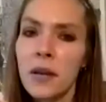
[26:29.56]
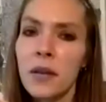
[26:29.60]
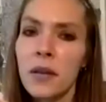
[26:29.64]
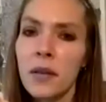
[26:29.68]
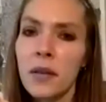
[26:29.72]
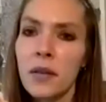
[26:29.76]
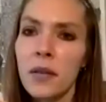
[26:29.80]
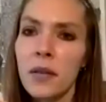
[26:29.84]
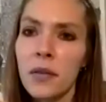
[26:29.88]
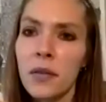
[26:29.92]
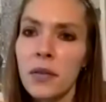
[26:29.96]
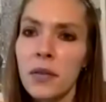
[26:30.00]

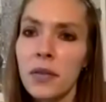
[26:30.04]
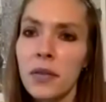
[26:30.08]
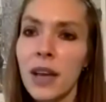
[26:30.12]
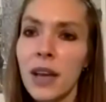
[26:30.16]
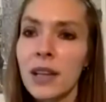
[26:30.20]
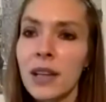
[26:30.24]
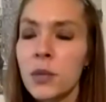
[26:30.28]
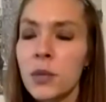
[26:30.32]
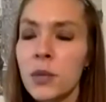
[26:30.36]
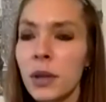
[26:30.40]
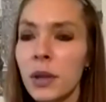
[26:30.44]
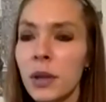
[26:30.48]
that's
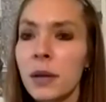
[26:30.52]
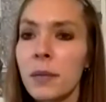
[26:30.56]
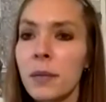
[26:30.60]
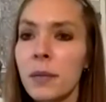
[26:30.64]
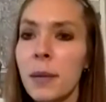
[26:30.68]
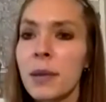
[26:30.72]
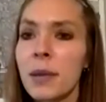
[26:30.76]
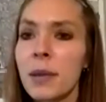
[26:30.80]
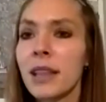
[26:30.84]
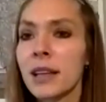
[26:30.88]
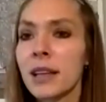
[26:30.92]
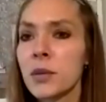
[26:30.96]
really, I mean,
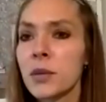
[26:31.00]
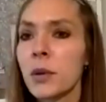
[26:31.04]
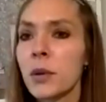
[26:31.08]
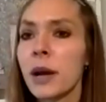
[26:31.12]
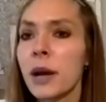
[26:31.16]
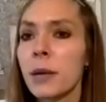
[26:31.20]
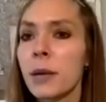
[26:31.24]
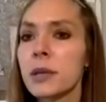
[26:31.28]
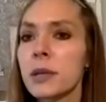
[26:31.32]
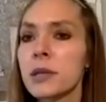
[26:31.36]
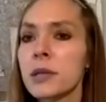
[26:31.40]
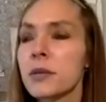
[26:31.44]
that's what
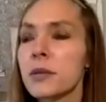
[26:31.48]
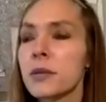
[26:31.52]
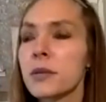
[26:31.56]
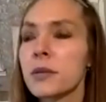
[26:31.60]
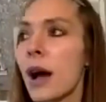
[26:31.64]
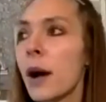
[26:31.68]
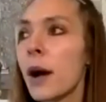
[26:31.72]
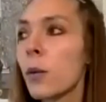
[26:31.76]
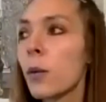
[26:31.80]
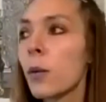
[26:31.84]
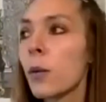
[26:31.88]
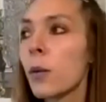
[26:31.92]
I
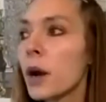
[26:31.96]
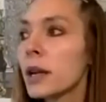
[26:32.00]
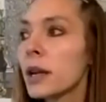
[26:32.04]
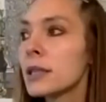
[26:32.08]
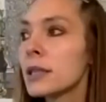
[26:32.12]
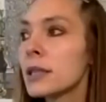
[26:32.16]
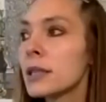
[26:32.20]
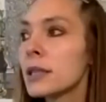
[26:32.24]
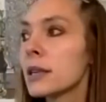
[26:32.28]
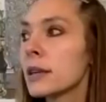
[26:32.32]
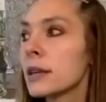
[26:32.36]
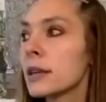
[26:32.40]
wanted
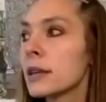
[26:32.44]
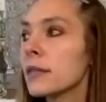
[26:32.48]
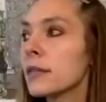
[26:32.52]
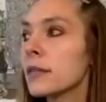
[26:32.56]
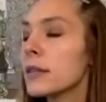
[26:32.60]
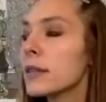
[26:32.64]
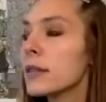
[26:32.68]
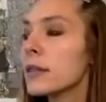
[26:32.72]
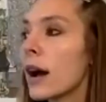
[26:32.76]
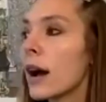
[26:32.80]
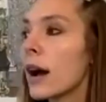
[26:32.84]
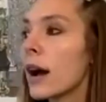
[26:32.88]
to,
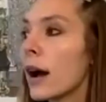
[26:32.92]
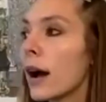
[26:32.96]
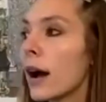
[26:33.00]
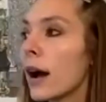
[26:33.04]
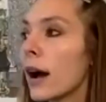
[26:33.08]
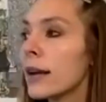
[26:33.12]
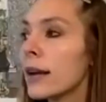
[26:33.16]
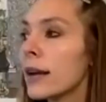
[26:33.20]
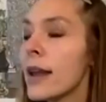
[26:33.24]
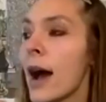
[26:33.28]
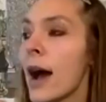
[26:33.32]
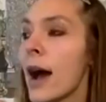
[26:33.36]
and
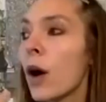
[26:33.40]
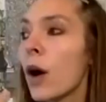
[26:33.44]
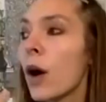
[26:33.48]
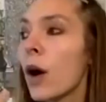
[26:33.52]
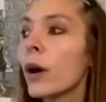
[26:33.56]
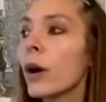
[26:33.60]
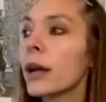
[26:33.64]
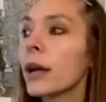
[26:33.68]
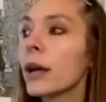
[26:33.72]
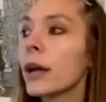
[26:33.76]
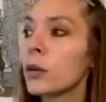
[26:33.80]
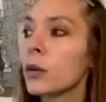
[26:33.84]
now
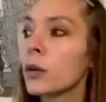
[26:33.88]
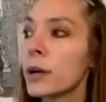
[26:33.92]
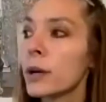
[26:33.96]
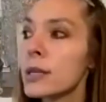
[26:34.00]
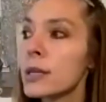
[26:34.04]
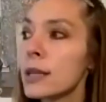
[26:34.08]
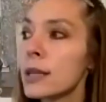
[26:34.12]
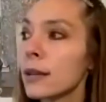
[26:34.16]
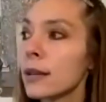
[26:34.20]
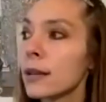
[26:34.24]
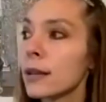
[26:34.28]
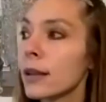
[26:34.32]

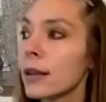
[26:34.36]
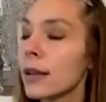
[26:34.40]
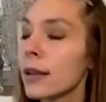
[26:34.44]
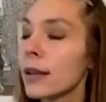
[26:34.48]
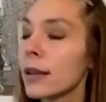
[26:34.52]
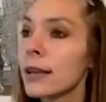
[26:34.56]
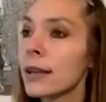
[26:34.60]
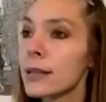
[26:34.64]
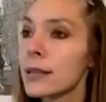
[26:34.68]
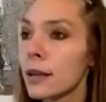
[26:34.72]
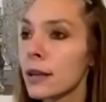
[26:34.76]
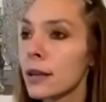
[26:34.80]
increasingly, like,
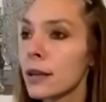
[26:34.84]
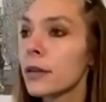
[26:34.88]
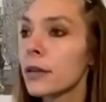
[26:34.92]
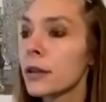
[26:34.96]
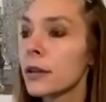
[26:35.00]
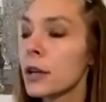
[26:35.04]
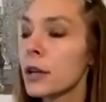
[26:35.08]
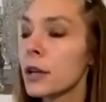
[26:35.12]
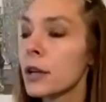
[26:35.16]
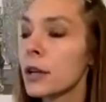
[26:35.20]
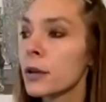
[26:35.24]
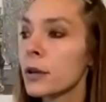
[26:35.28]
because there are, you
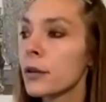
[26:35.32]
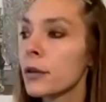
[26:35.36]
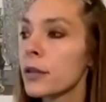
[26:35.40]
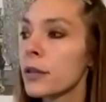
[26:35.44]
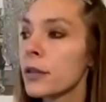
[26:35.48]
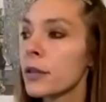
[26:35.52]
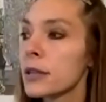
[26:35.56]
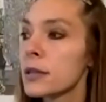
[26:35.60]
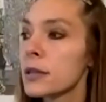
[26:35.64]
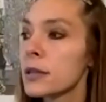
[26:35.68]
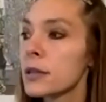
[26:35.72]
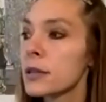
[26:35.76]
know, there are things